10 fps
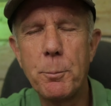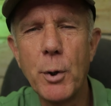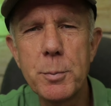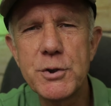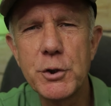The
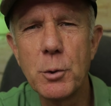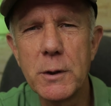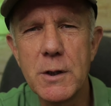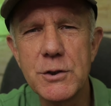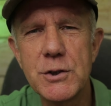purpose of
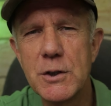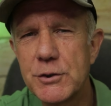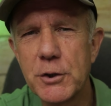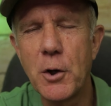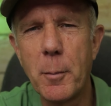doing this
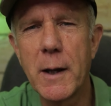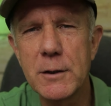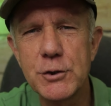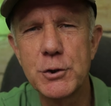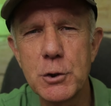is to
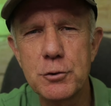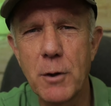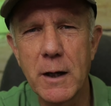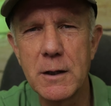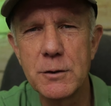dominate the search
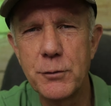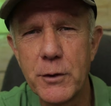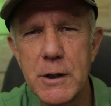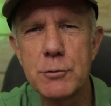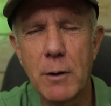rankings
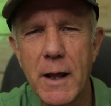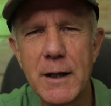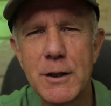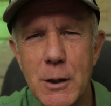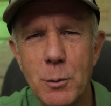for these
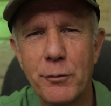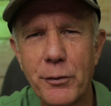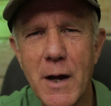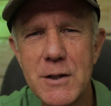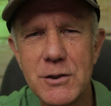related keyword
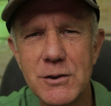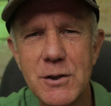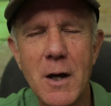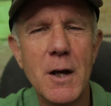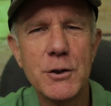phrases